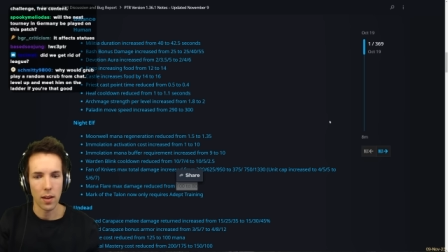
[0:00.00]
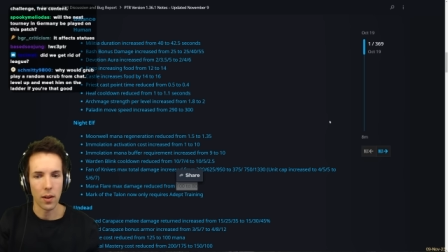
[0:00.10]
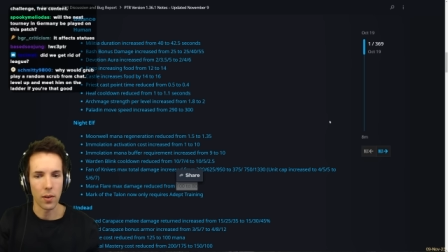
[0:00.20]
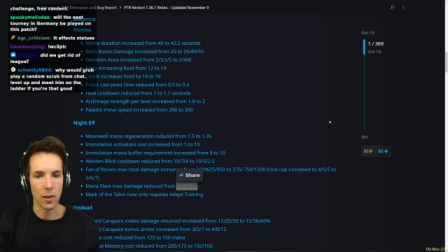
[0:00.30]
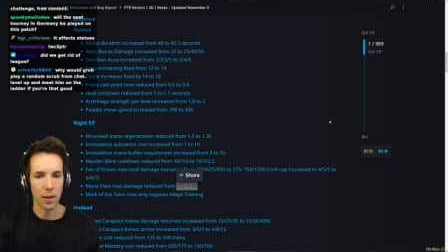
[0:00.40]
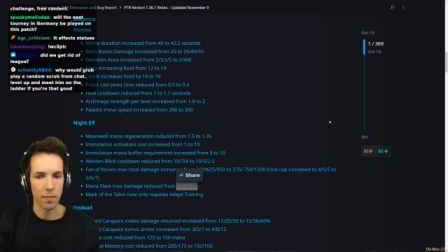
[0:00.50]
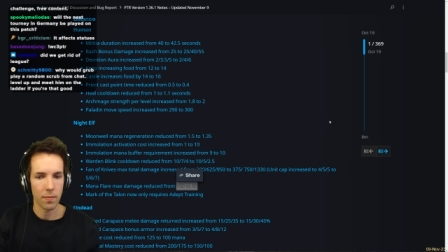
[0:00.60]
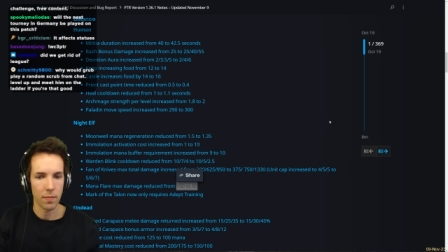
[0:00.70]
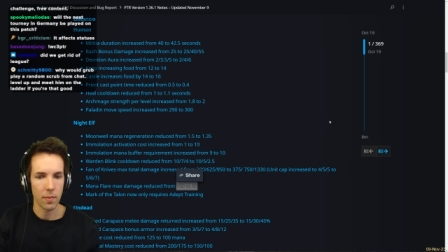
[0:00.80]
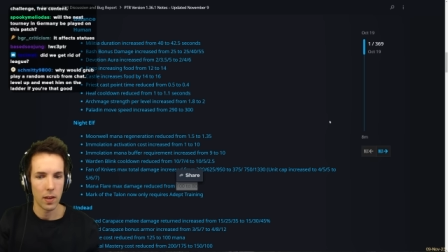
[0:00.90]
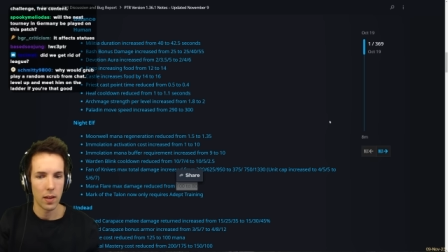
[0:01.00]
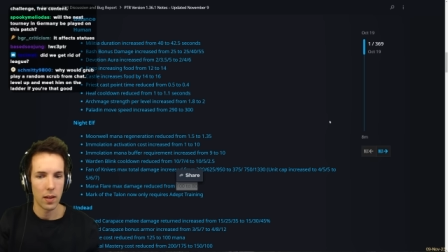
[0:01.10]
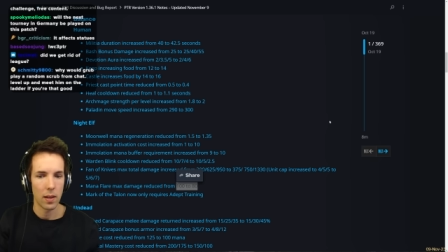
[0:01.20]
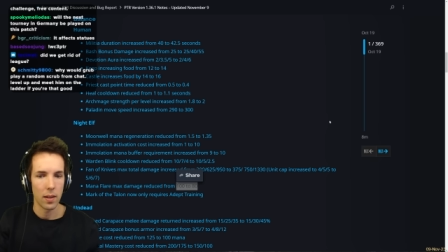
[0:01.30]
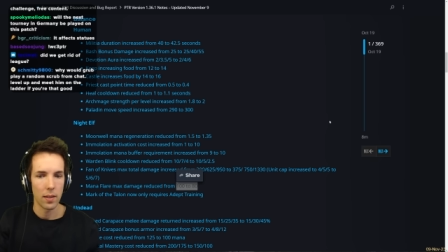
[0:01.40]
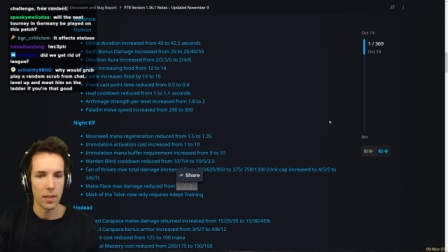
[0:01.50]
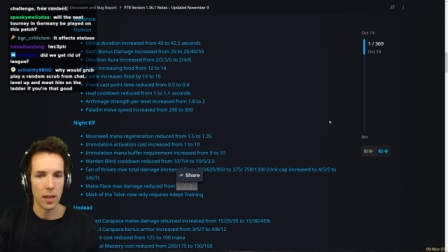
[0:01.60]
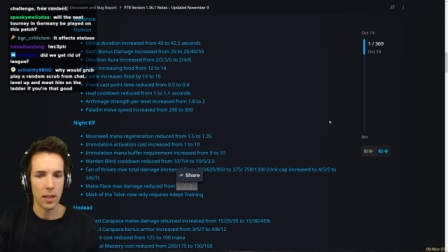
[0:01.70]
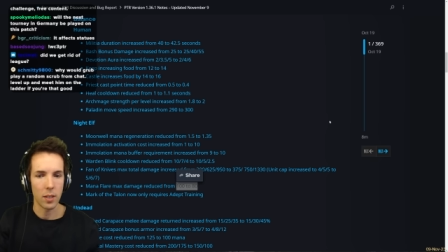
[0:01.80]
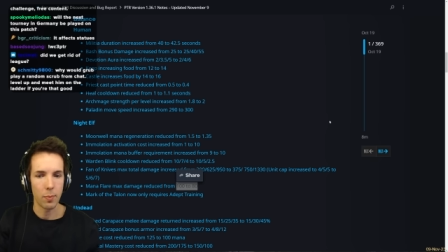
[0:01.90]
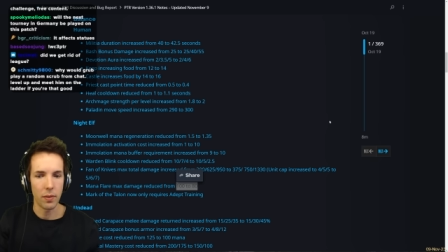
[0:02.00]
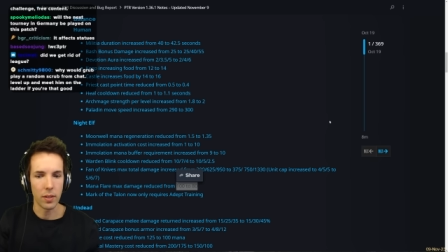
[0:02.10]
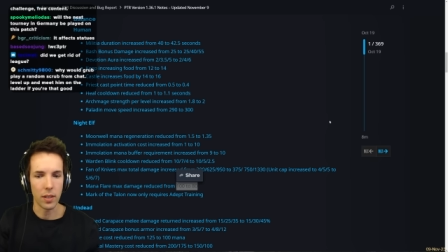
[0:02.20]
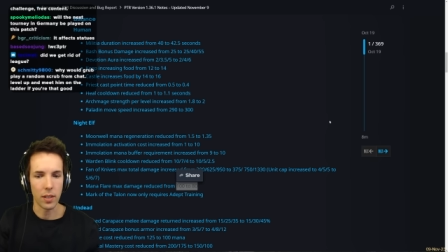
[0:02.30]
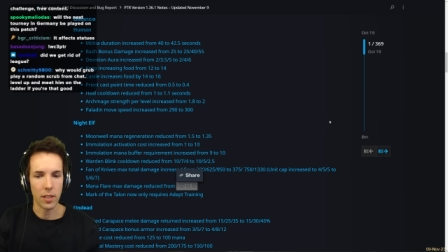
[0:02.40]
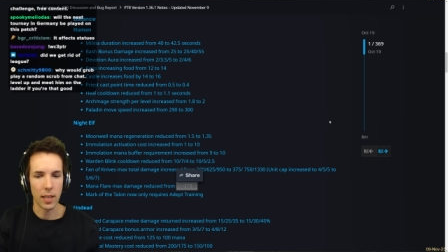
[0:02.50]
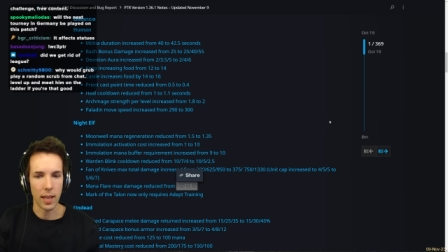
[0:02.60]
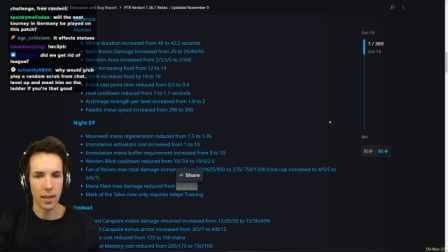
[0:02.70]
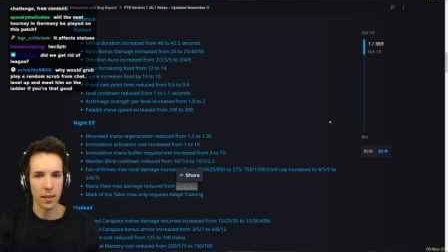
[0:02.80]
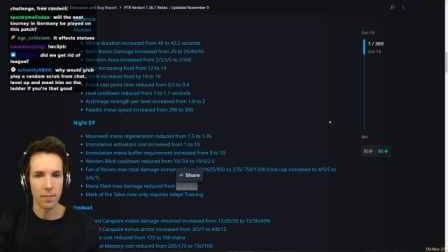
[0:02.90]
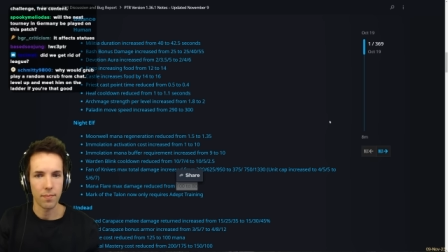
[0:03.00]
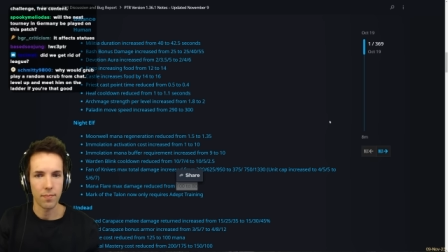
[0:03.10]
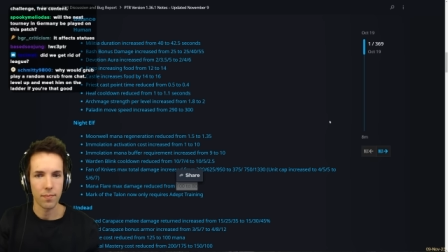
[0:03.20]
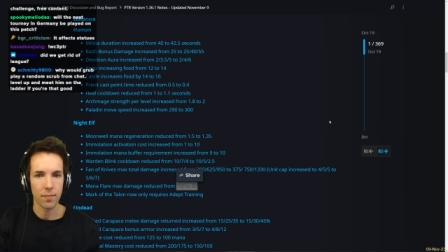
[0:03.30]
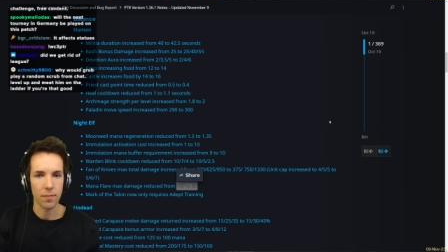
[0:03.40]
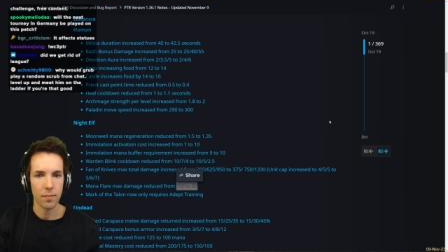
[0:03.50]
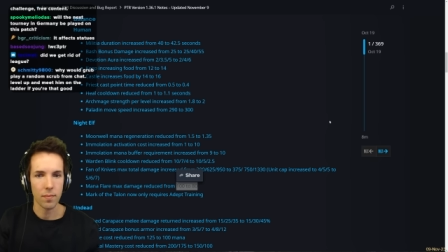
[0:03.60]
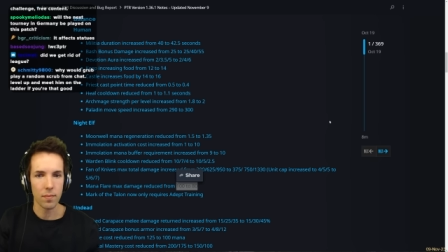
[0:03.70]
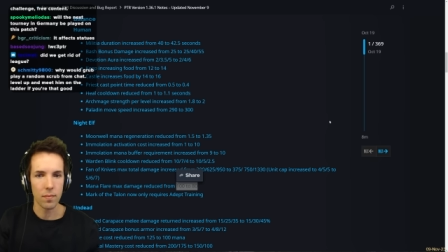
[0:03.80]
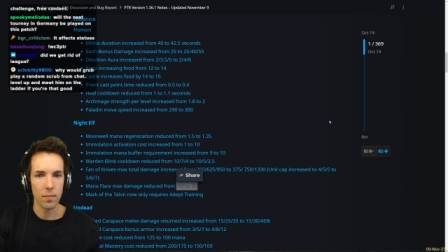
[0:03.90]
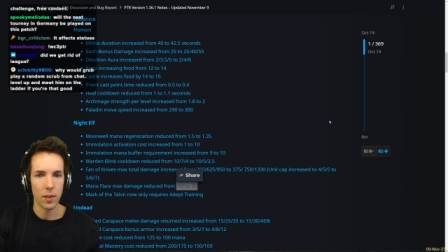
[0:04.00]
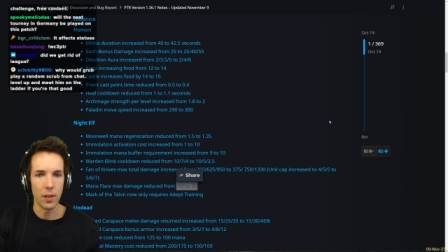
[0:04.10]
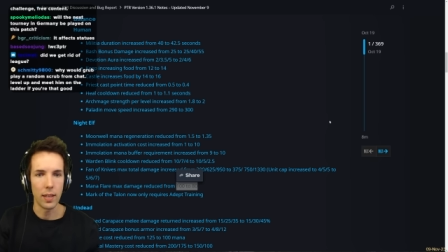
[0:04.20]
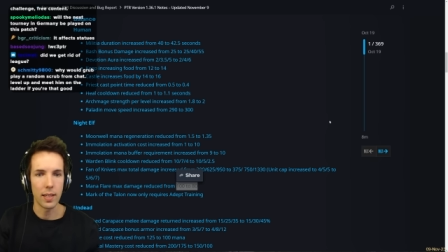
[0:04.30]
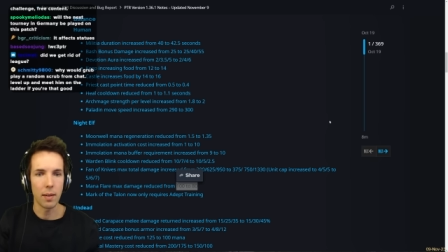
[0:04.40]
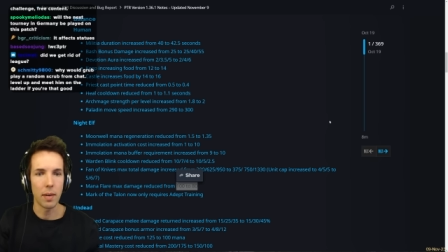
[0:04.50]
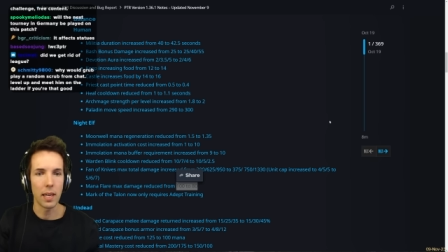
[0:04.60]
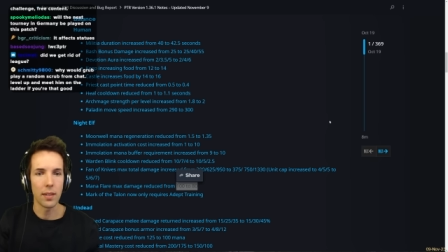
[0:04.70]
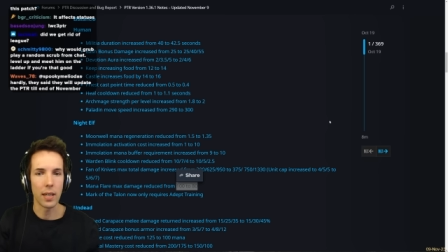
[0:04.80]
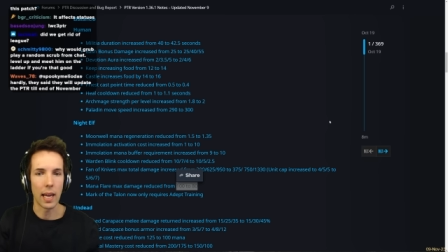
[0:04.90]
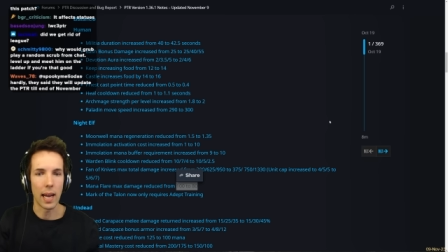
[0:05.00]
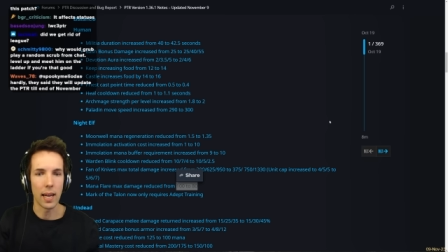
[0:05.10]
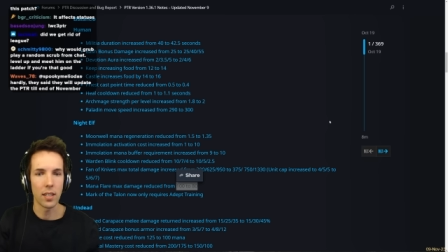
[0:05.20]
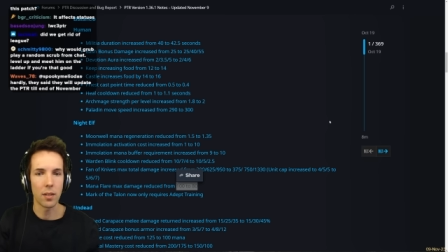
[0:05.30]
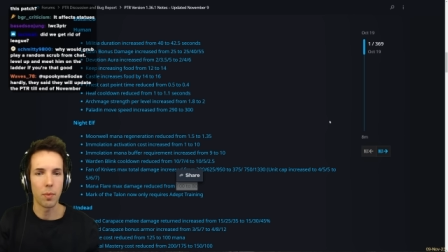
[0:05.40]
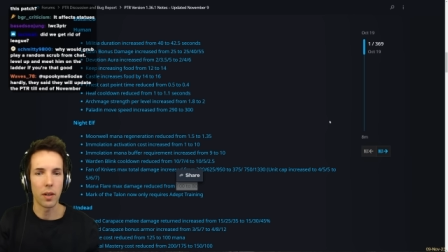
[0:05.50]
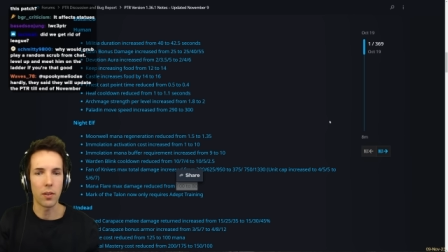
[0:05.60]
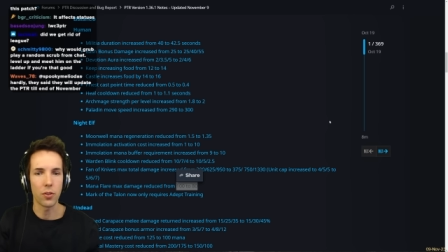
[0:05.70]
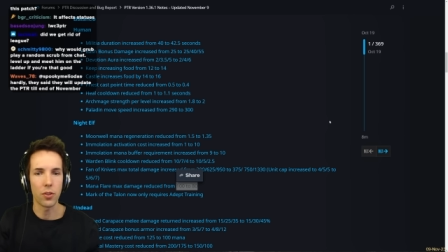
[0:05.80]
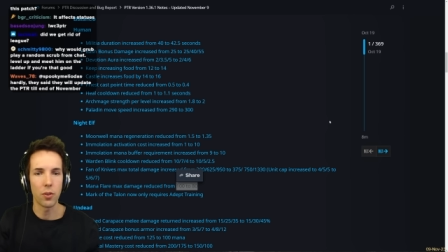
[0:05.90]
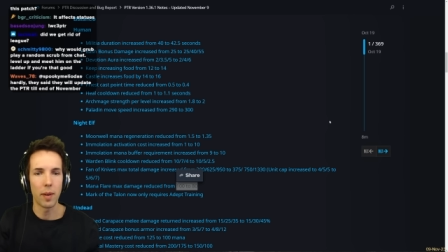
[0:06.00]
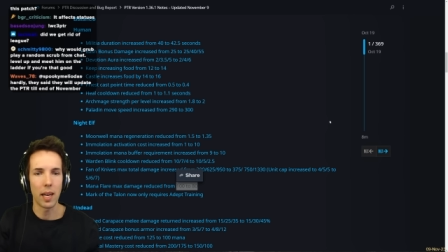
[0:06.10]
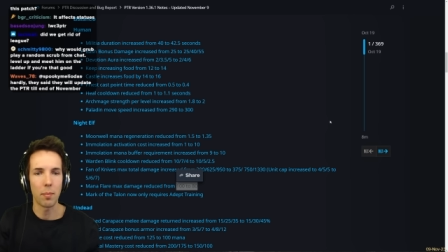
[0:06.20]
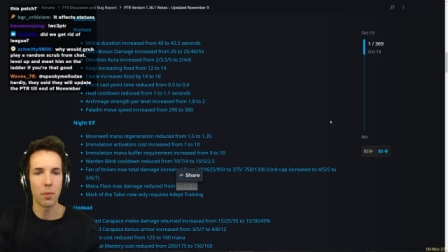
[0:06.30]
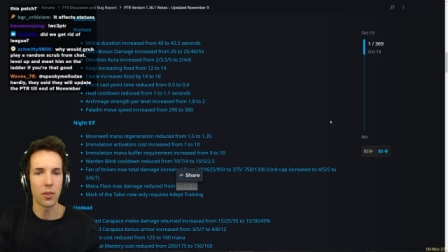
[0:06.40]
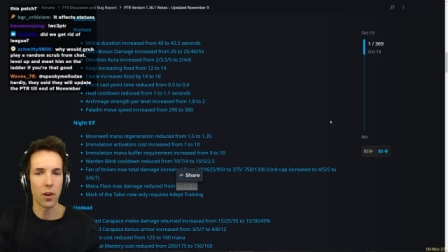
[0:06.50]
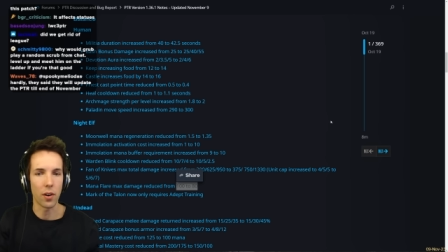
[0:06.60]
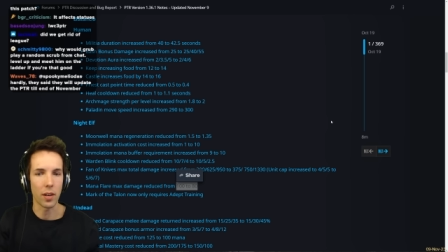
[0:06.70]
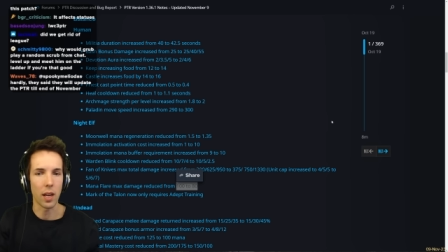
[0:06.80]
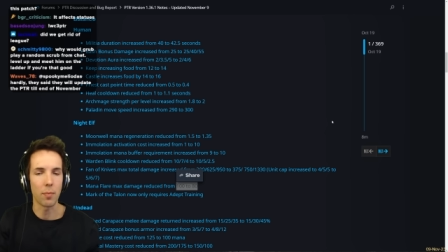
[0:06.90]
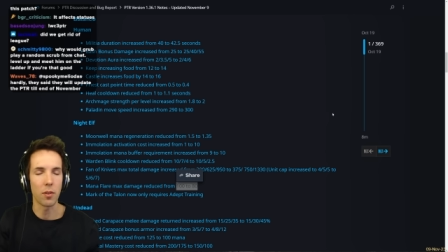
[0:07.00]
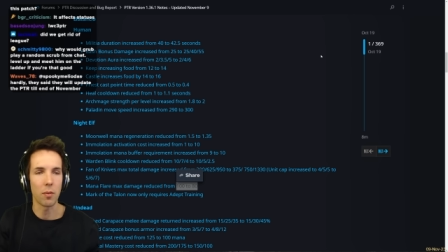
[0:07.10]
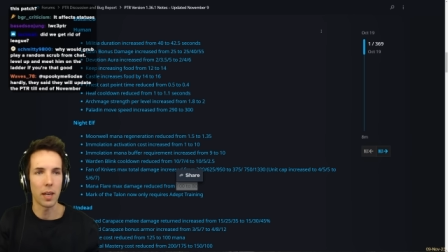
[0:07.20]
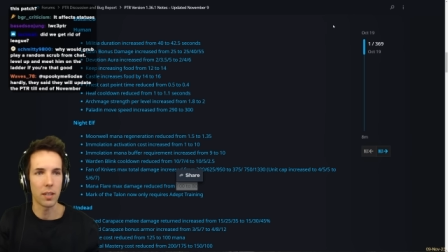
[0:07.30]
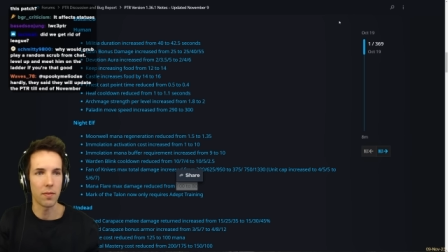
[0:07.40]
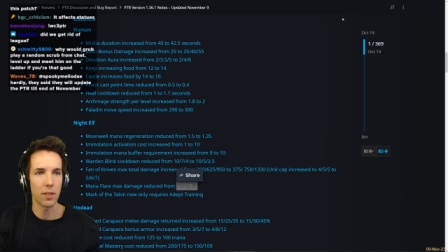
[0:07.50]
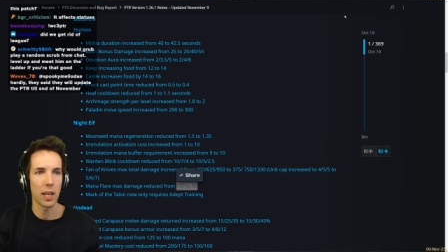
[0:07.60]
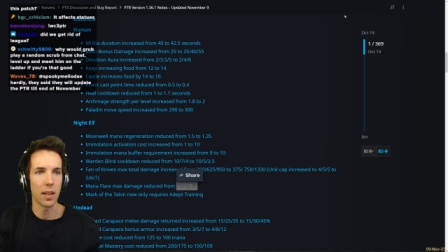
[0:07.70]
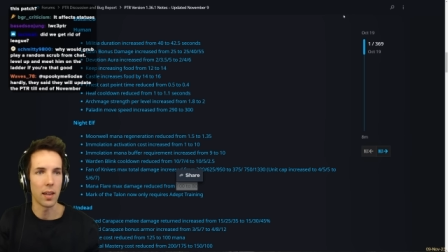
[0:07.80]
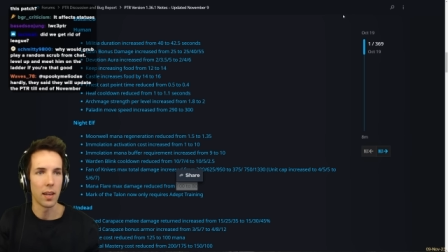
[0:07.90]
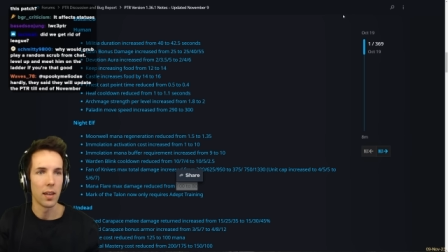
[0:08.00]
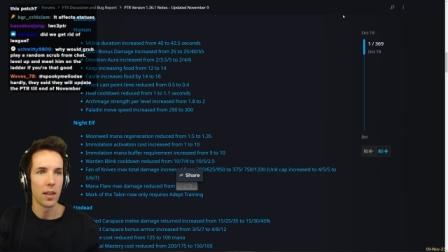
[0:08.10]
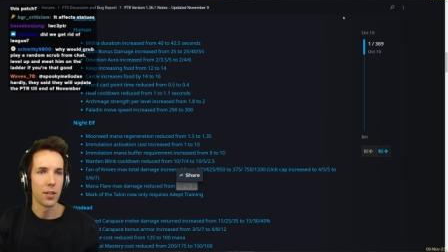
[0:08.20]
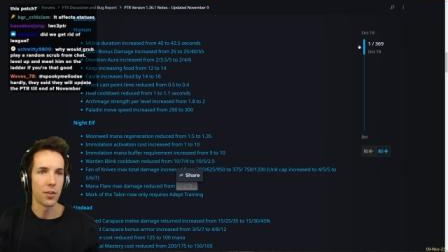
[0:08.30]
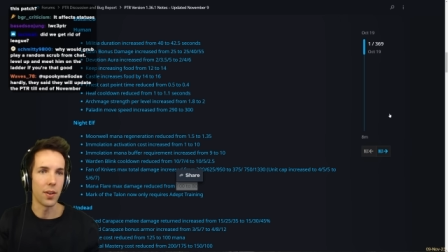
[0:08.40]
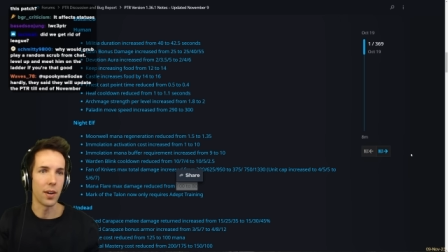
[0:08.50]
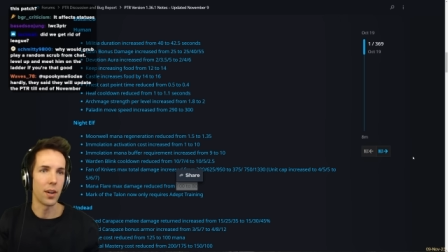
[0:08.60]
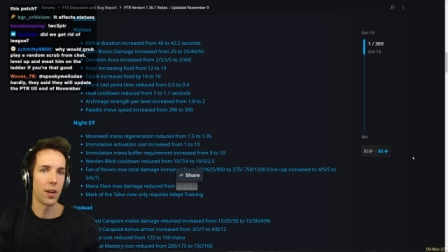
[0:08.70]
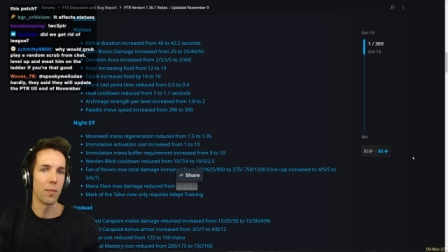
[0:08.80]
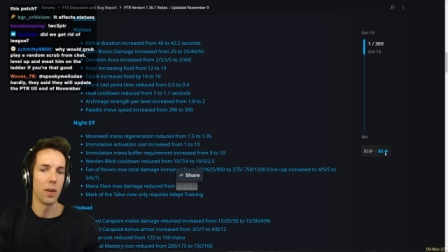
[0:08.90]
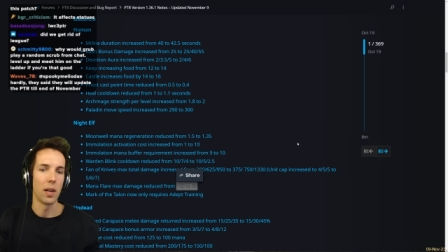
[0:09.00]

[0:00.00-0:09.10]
Oh yeah, ten, Spirit Touch ten. You need ten mana to cast, but it costs two mana per target, up to a max of ten. So there you go.